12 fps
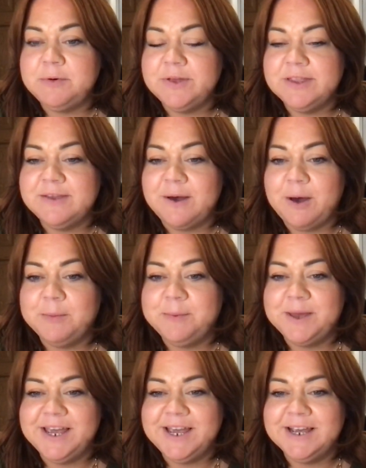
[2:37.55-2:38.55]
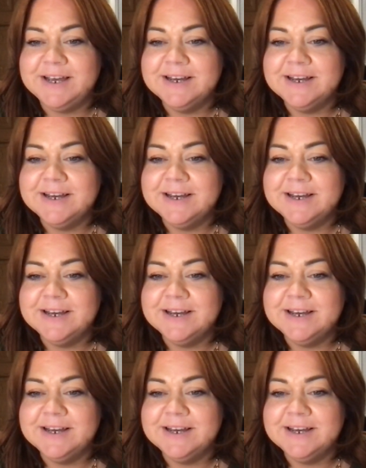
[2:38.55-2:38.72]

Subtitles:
in Derby.